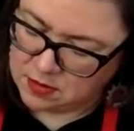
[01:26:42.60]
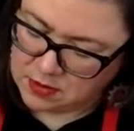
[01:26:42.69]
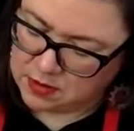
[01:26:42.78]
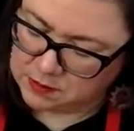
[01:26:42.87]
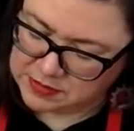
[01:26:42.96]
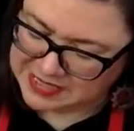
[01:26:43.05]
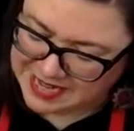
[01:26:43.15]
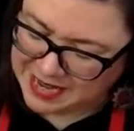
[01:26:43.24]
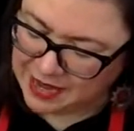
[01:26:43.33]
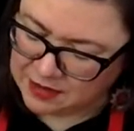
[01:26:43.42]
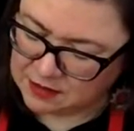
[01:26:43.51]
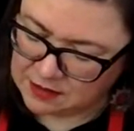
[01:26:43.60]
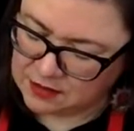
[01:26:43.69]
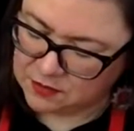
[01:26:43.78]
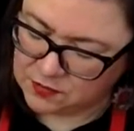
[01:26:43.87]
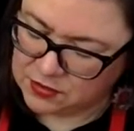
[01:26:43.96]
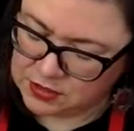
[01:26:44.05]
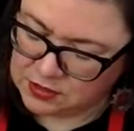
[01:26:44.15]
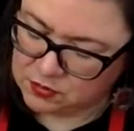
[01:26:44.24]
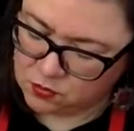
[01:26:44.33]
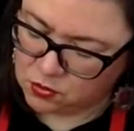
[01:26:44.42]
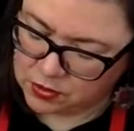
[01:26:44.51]
upset if it
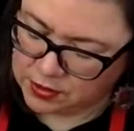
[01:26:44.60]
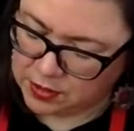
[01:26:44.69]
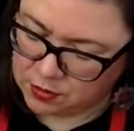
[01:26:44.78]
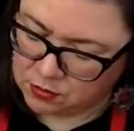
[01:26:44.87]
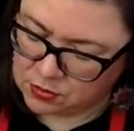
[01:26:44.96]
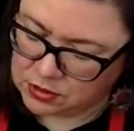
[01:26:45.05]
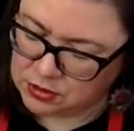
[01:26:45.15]
doesn't work out